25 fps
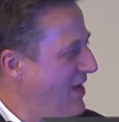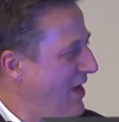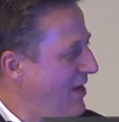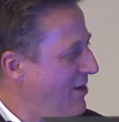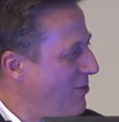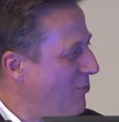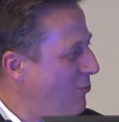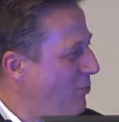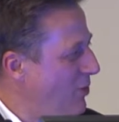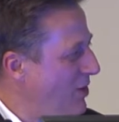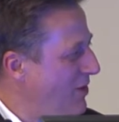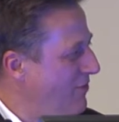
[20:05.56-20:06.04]

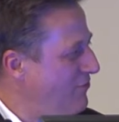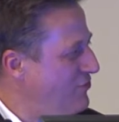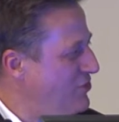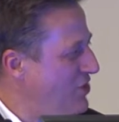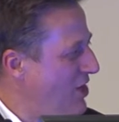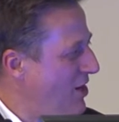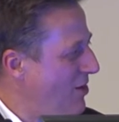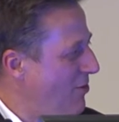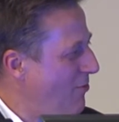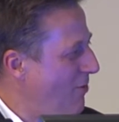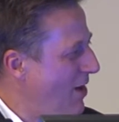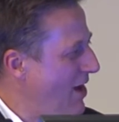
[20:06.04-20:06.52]
data we've
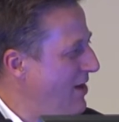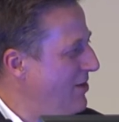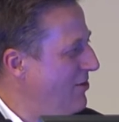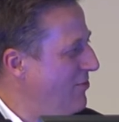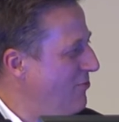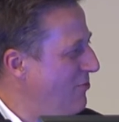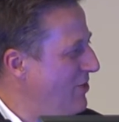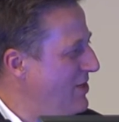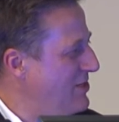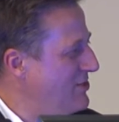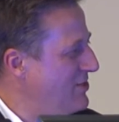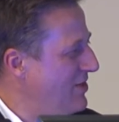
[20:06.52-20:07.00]

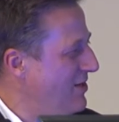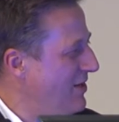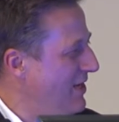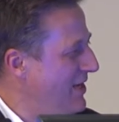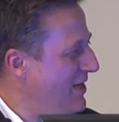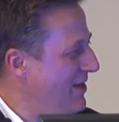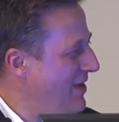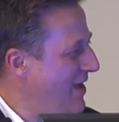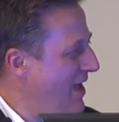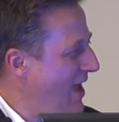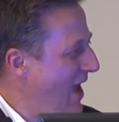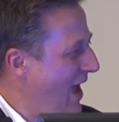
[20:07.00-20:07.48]
generated
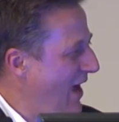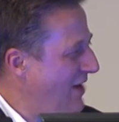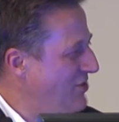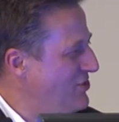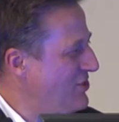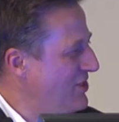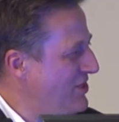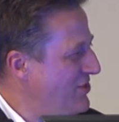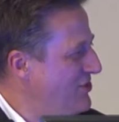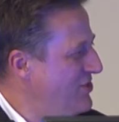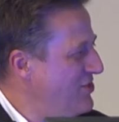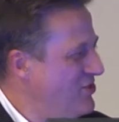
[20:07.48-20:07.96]
recently
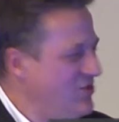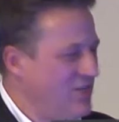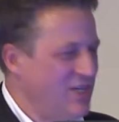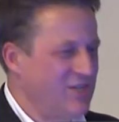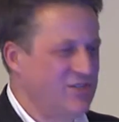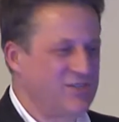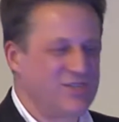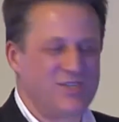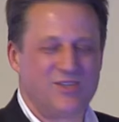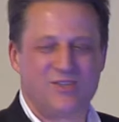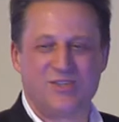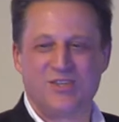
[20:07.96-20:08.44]
actually
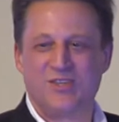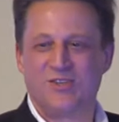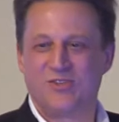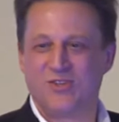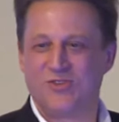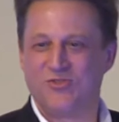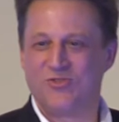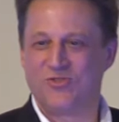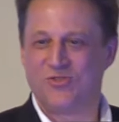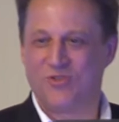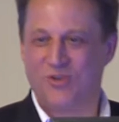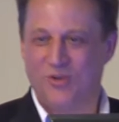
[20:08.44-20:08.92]
suggests this
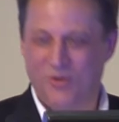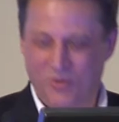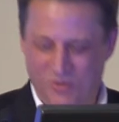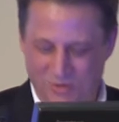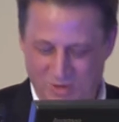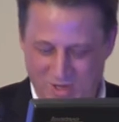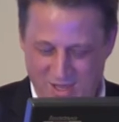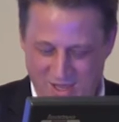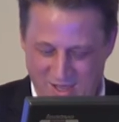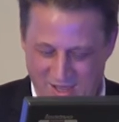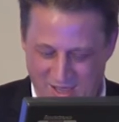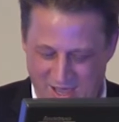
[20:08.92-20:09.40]
isn't
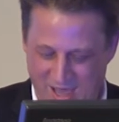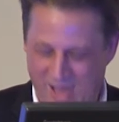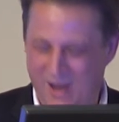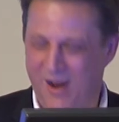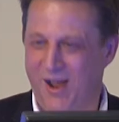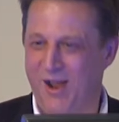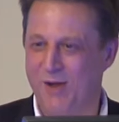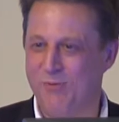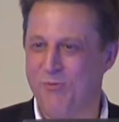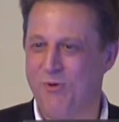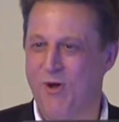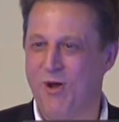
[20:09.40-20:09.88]
true, and
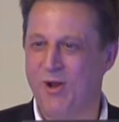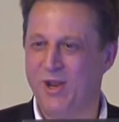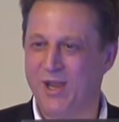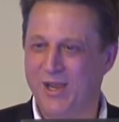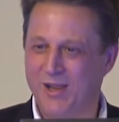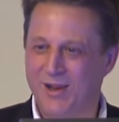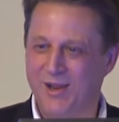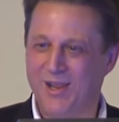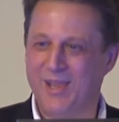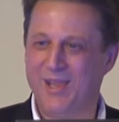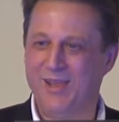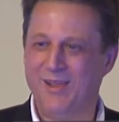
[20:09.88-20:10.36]

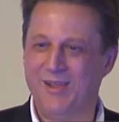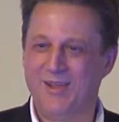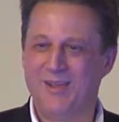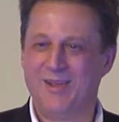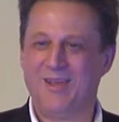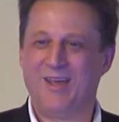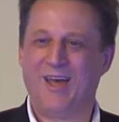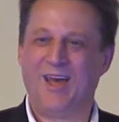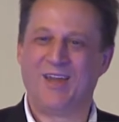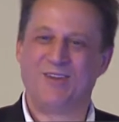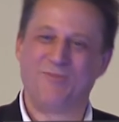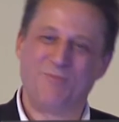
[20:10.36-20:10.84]
ironically,
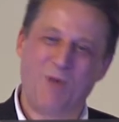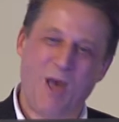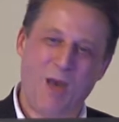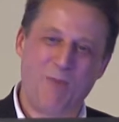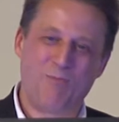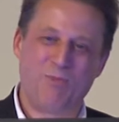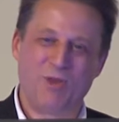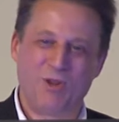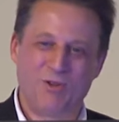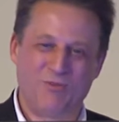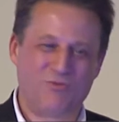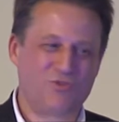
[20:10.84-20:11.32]

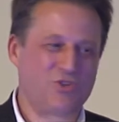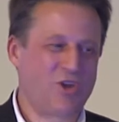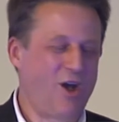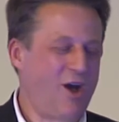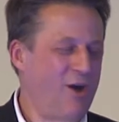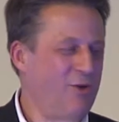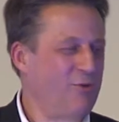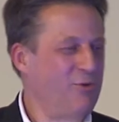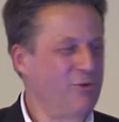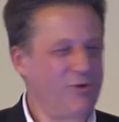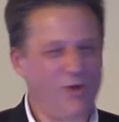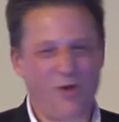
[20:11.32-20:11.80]
a bit of
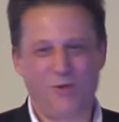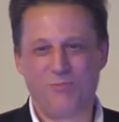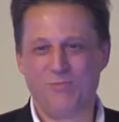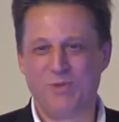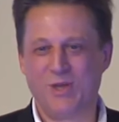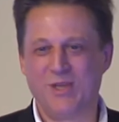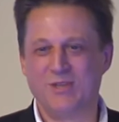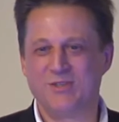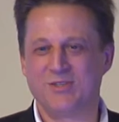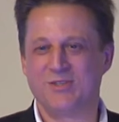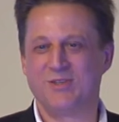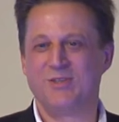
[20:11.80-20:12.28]
childhood
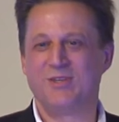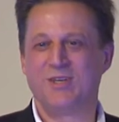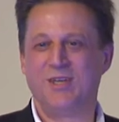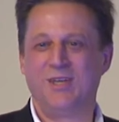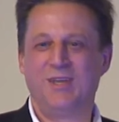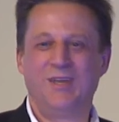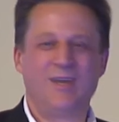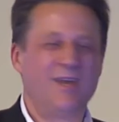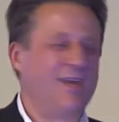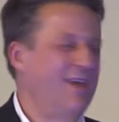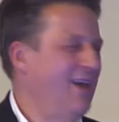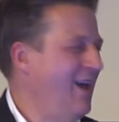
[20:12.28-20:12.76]

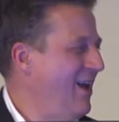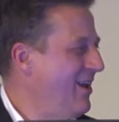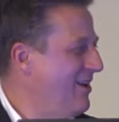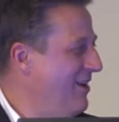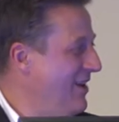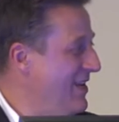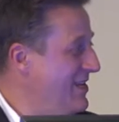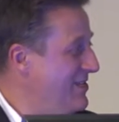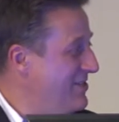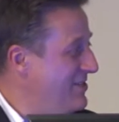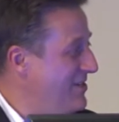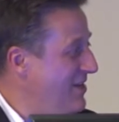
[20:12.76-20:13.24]
obesity, at
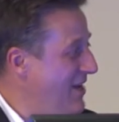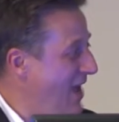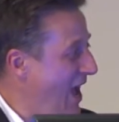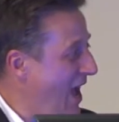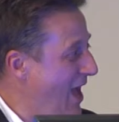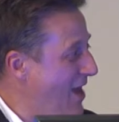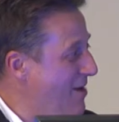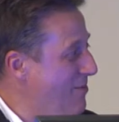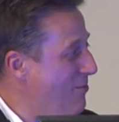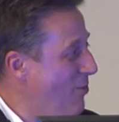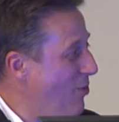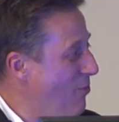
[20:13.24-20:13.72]
least in
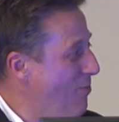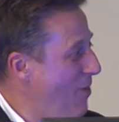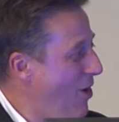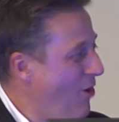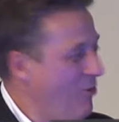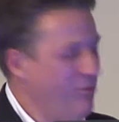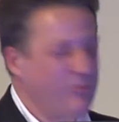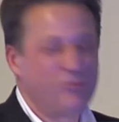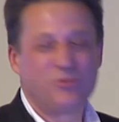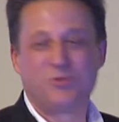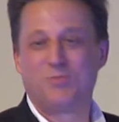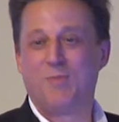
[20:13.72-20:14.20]
animal
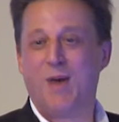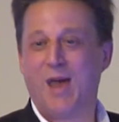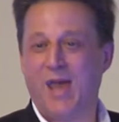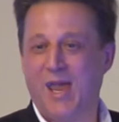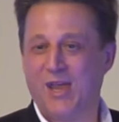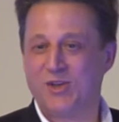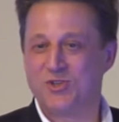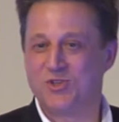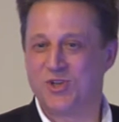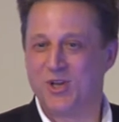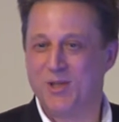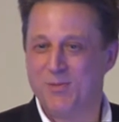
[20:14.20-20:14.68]
models, may
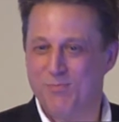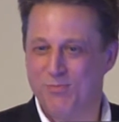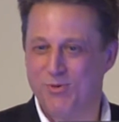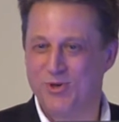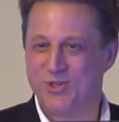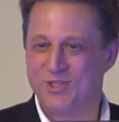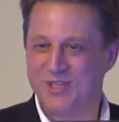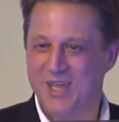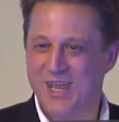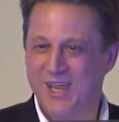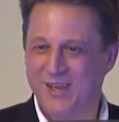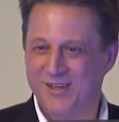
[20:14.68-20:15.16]
actually
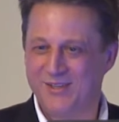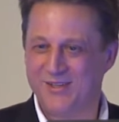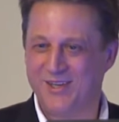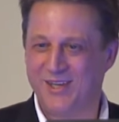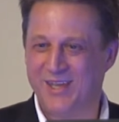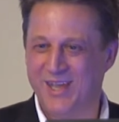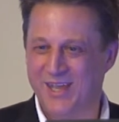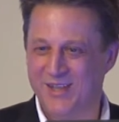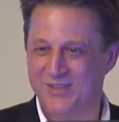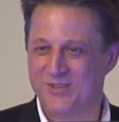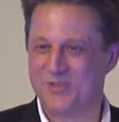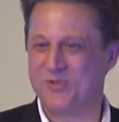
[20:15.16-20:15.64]
protect
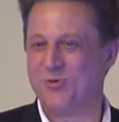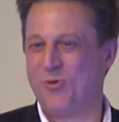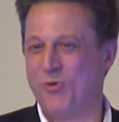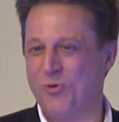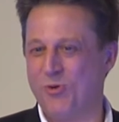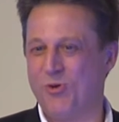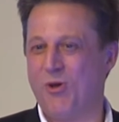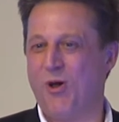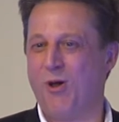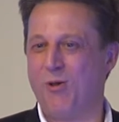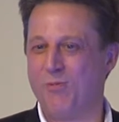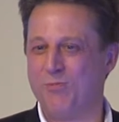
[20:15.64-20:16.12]
against
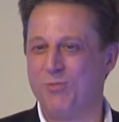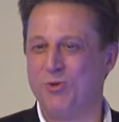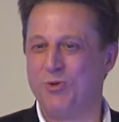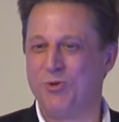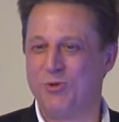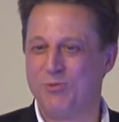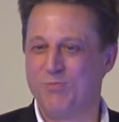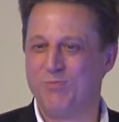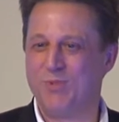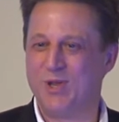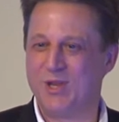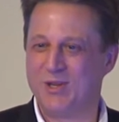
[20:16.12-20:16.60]

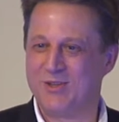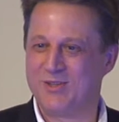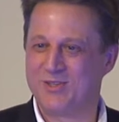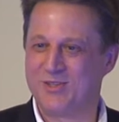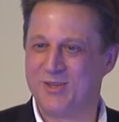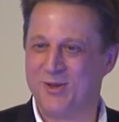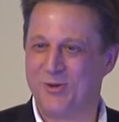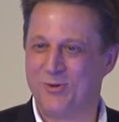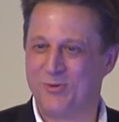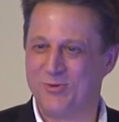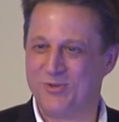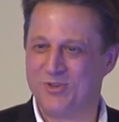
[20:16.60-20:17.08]
autoimmune beta
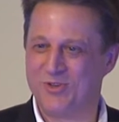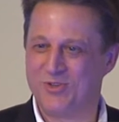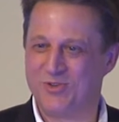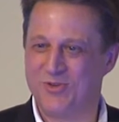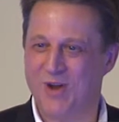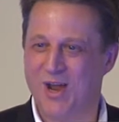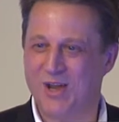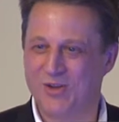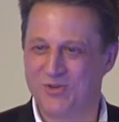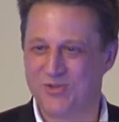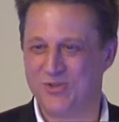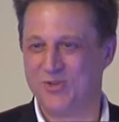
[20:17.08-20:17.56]
cell
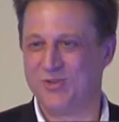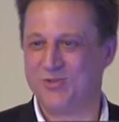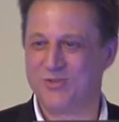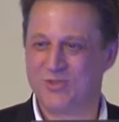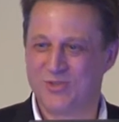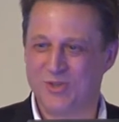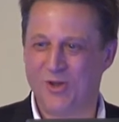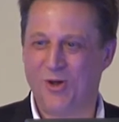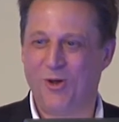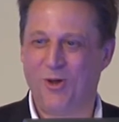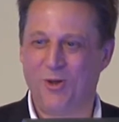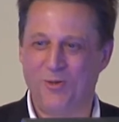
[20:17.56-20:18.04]
destruction.
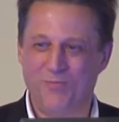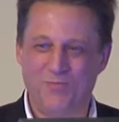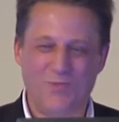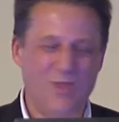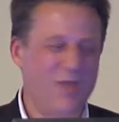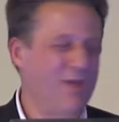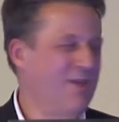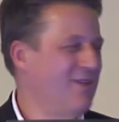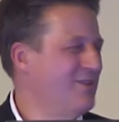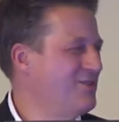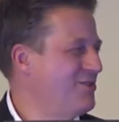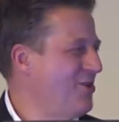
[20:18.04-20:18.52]
So
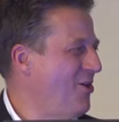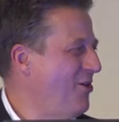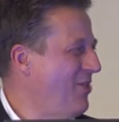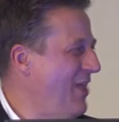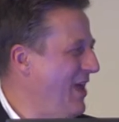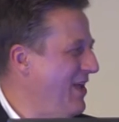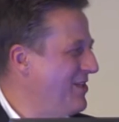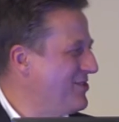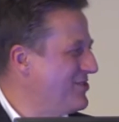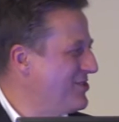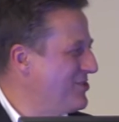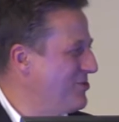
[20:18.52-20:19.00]

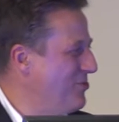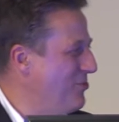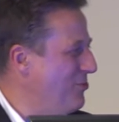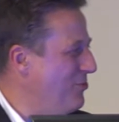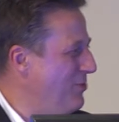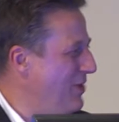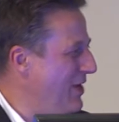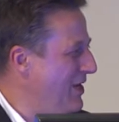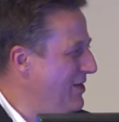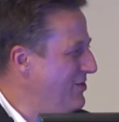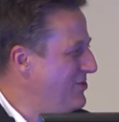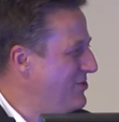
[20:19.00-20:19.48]
that still
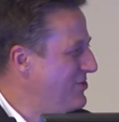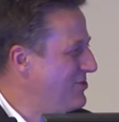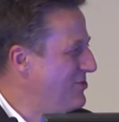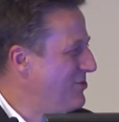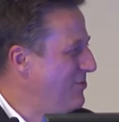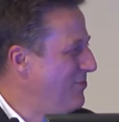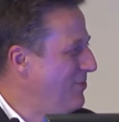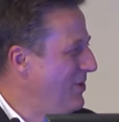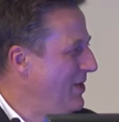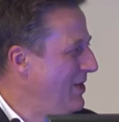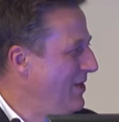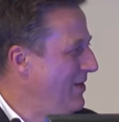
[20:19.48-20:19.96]
needs
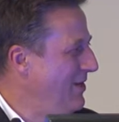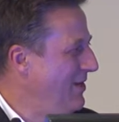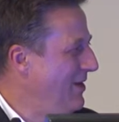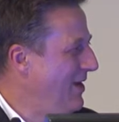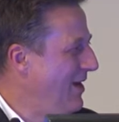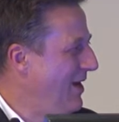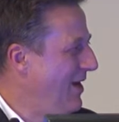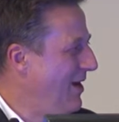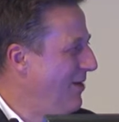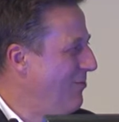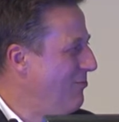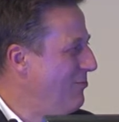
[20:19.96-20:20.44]
to be
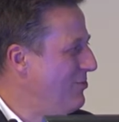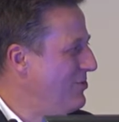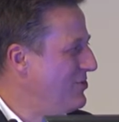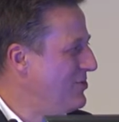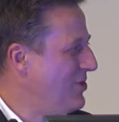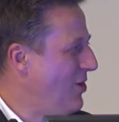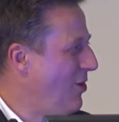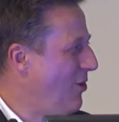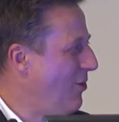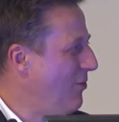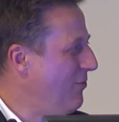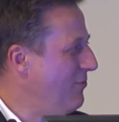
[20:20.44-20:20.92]

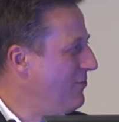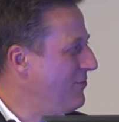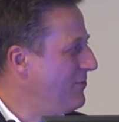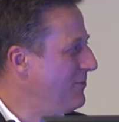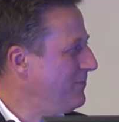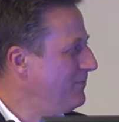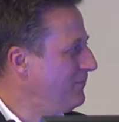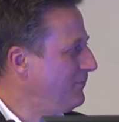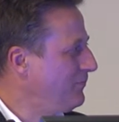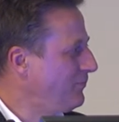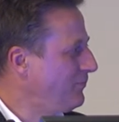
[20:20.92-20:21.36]
resolved.